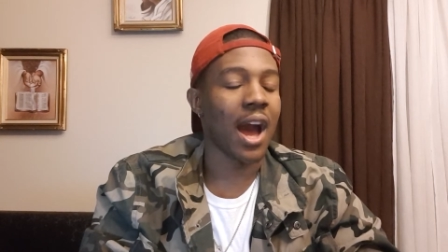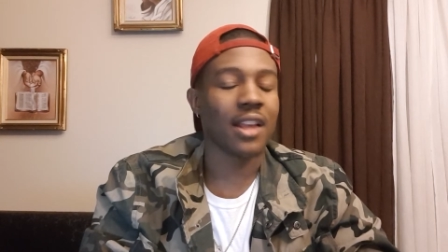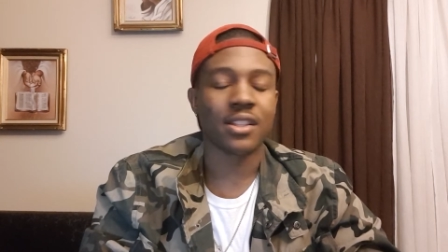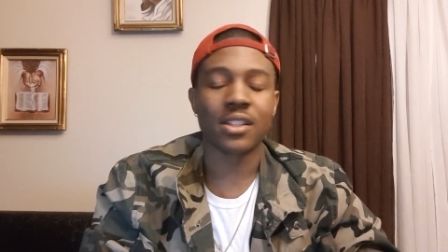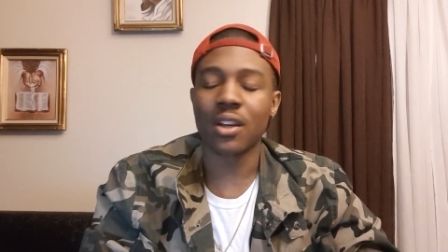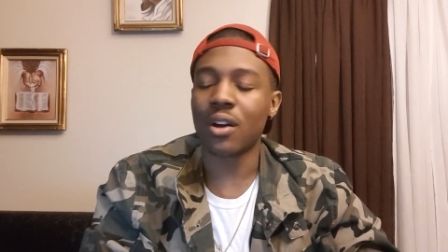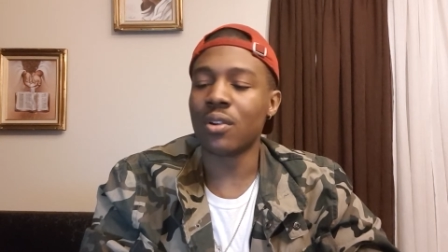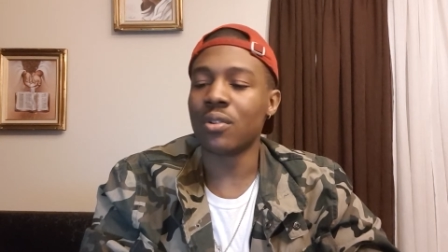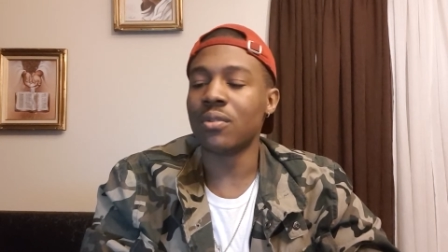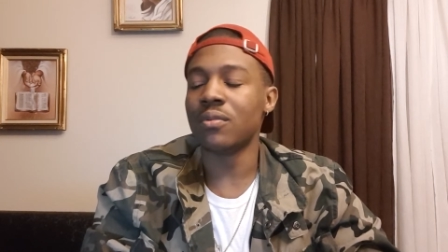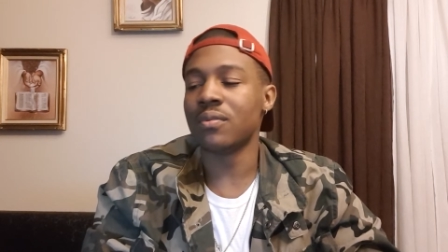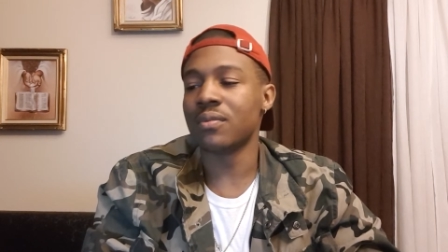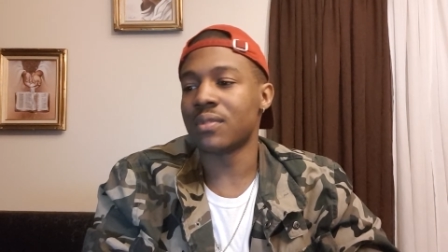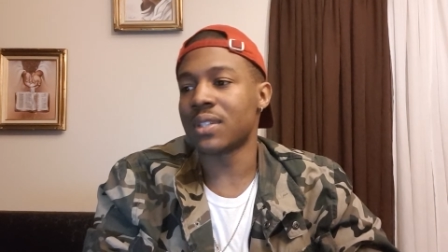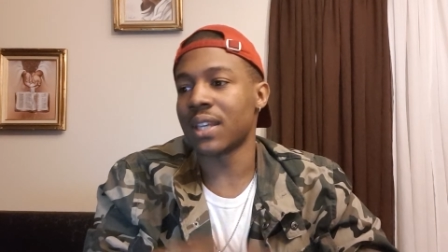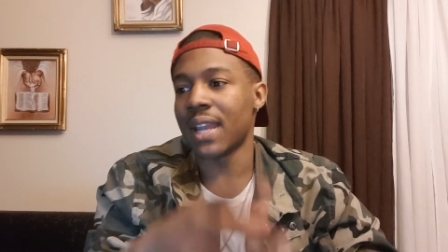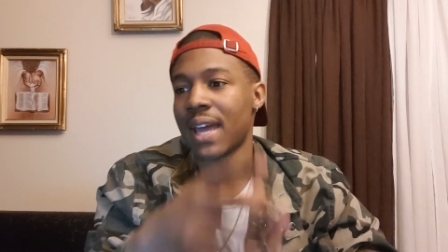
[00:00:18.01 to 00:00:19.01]

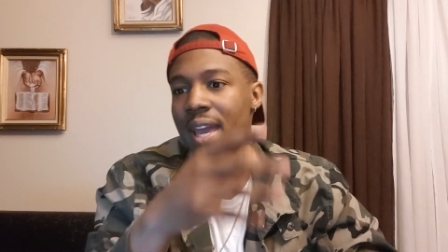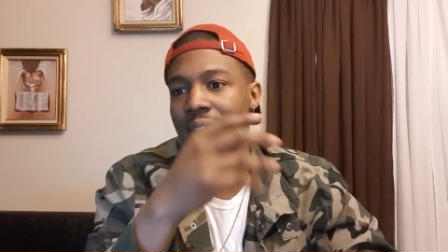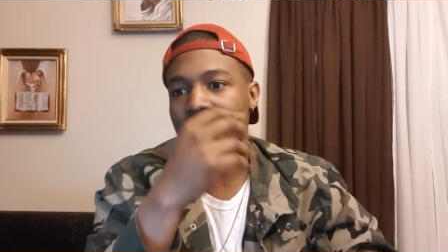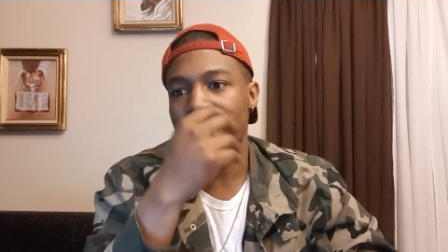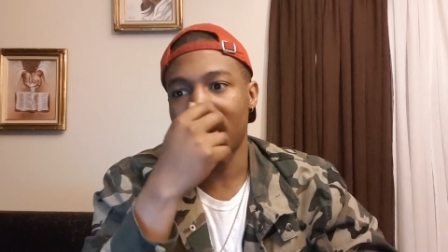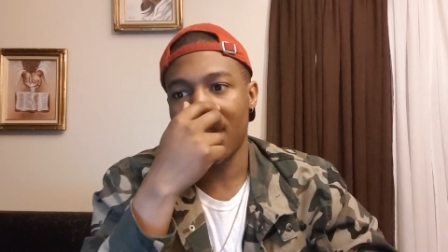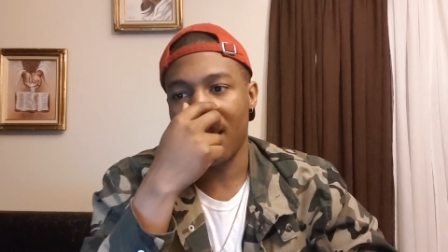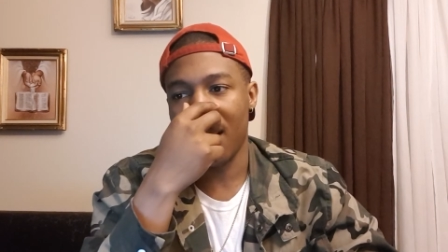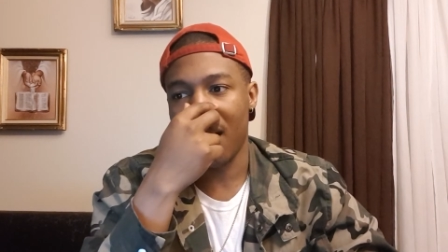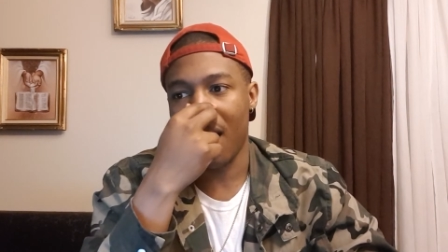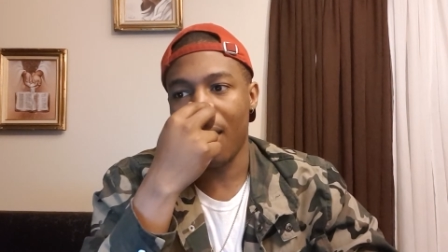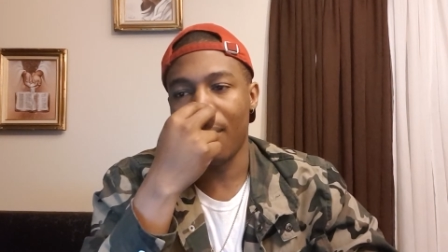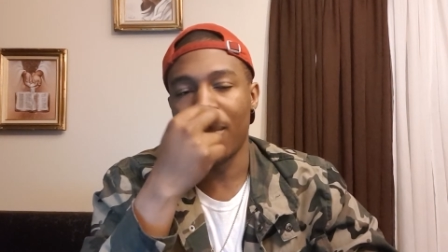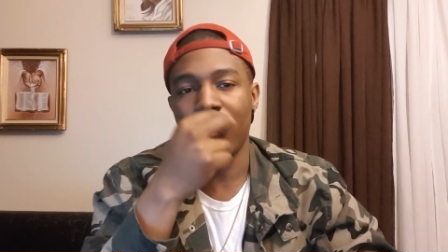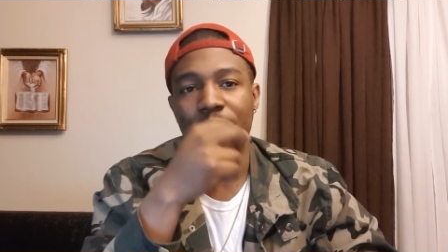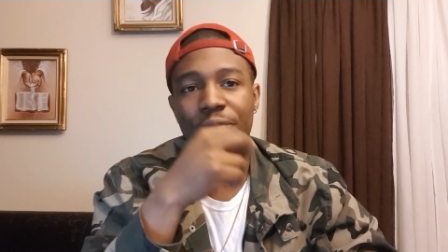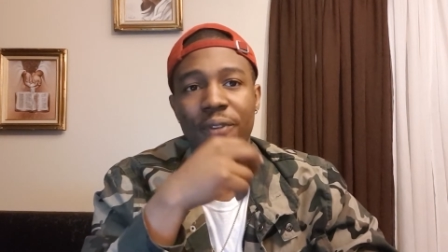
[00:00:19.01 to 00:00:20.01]
So today
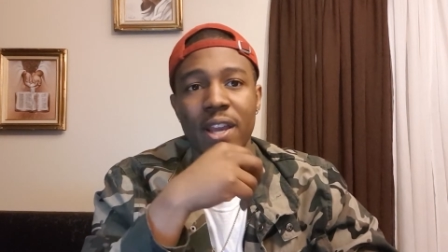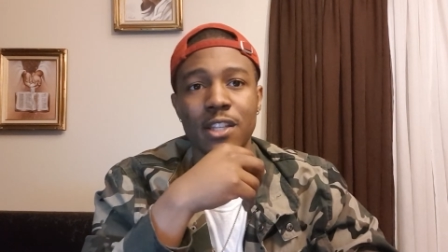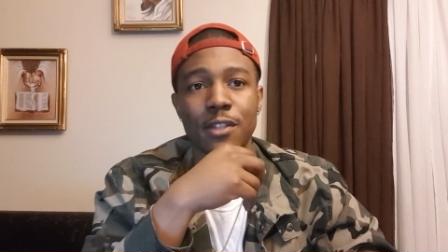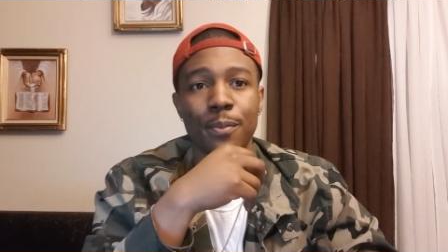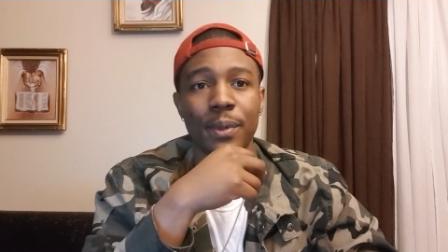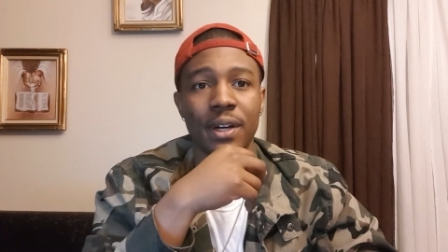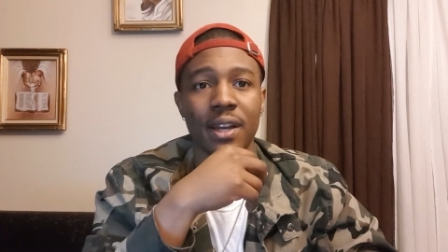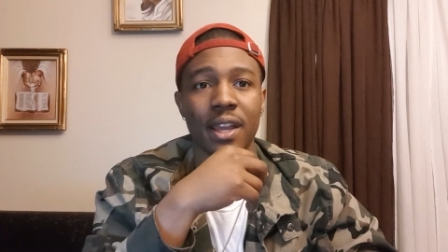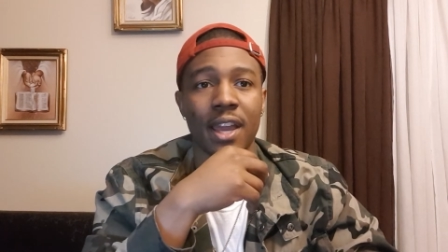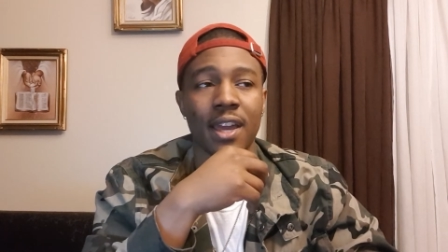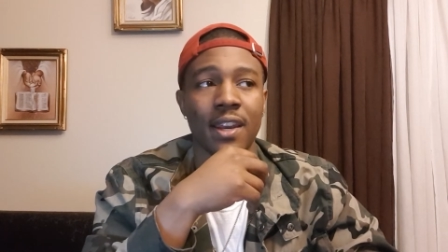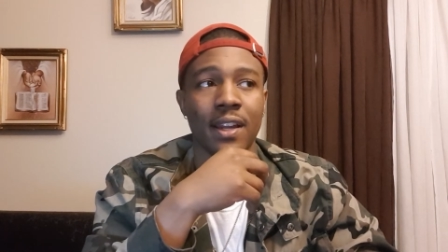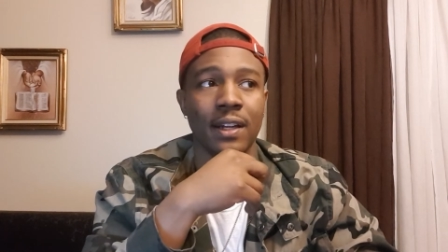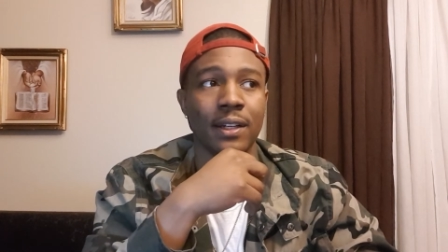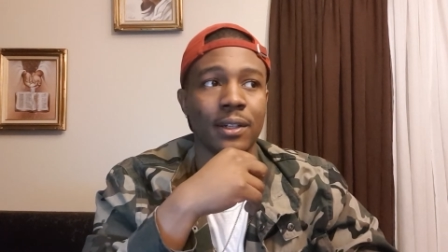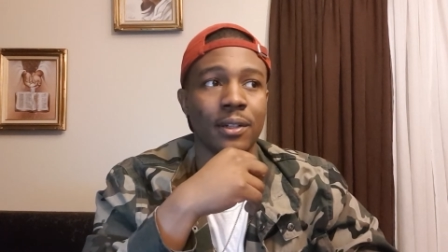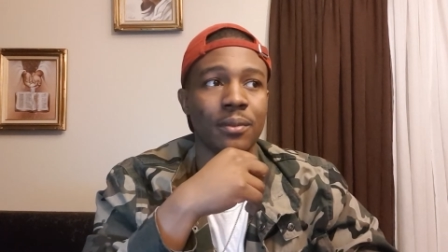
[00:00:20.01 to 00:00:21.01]
I'm on Facebook and
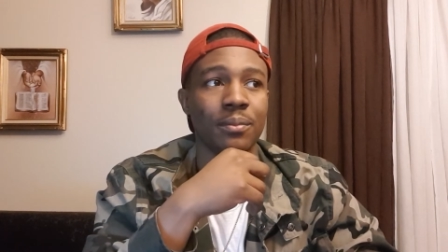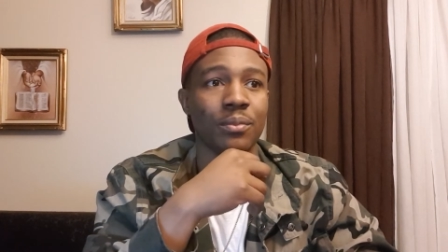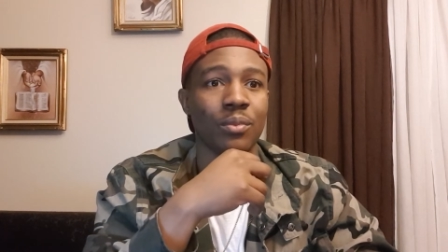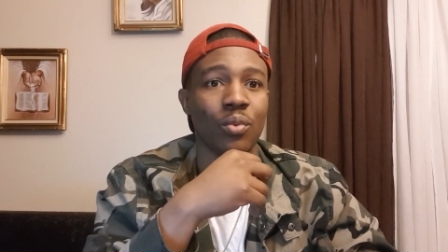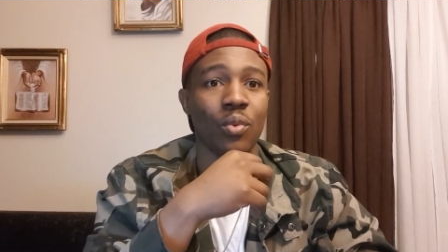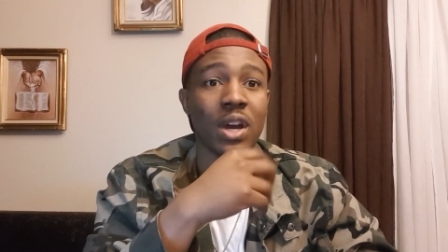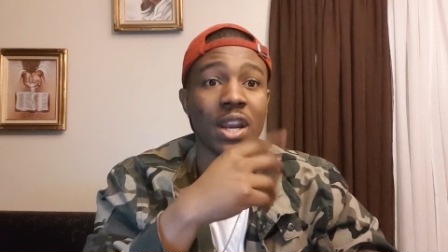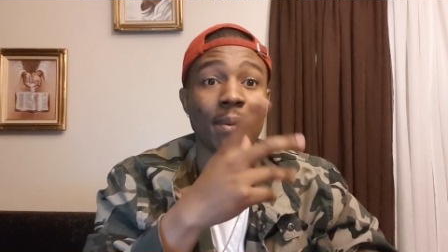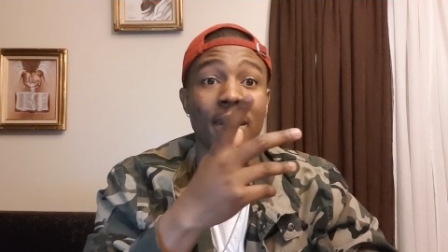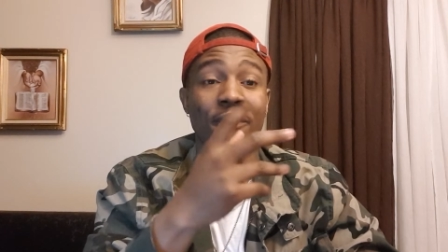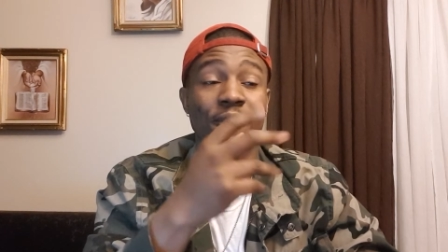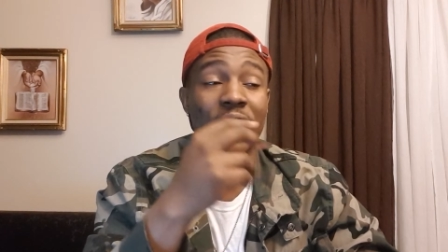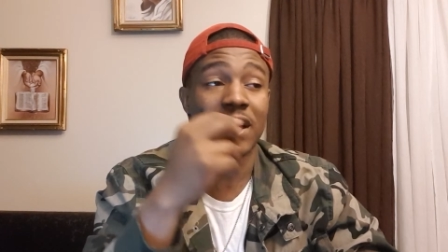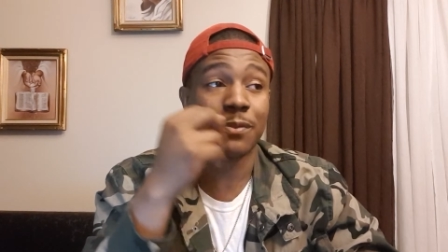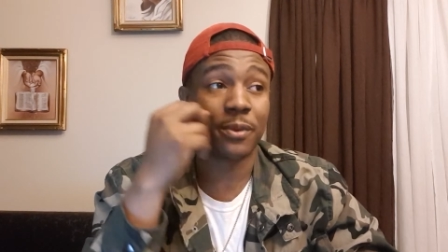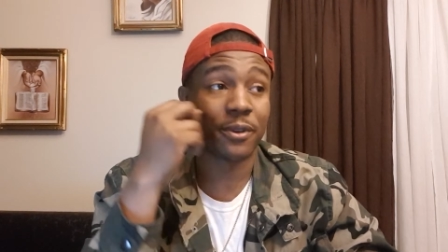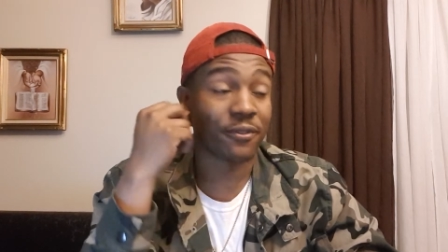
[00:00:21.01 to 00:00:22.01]
um one of my
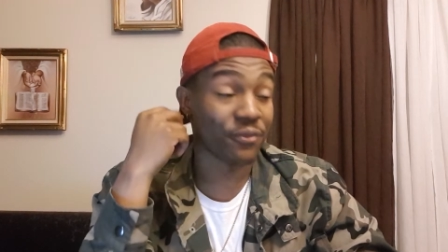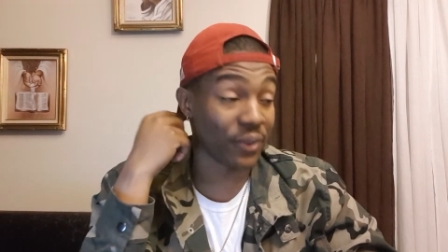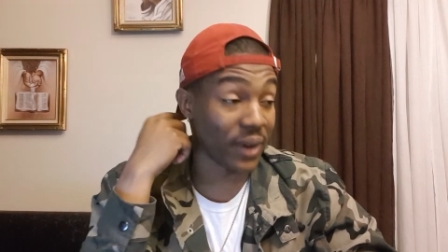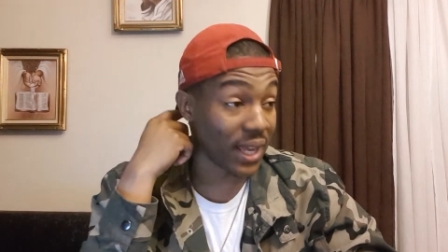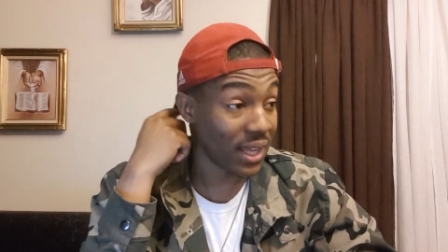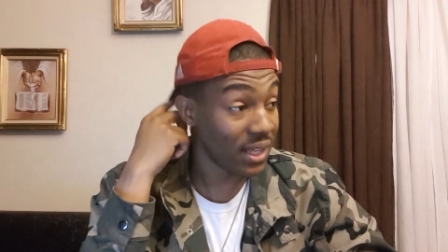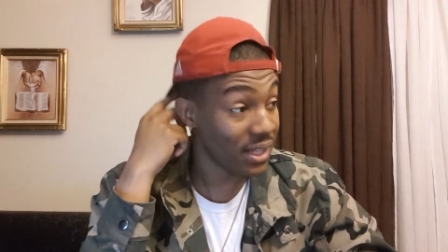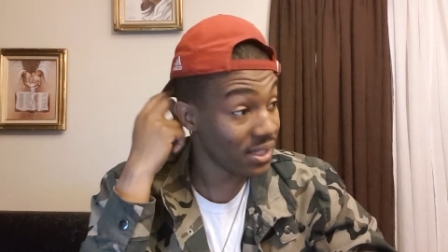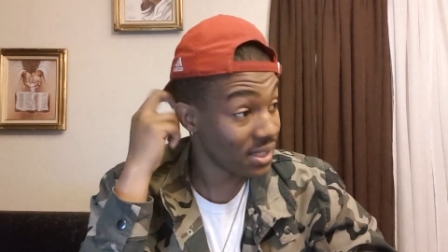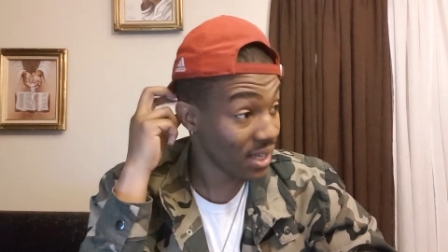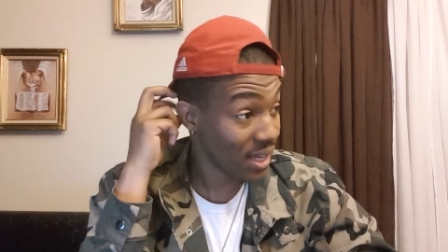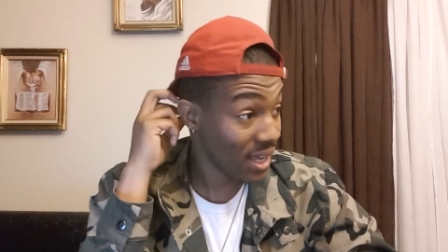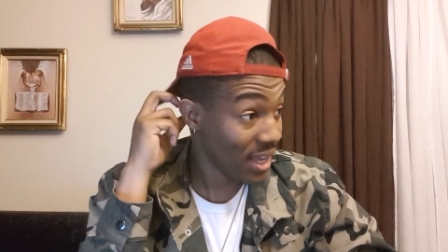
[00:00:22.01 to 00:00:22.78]
Facebook friends,